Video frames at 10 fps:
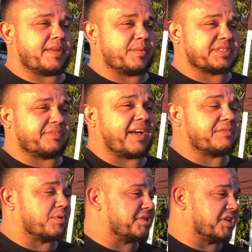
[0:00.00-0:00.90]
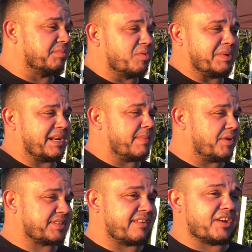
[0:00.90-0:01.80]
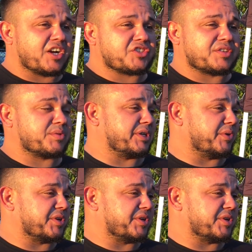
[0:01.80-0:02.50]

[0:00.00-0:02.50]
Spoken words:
It was a 5.3 turbo, made about 720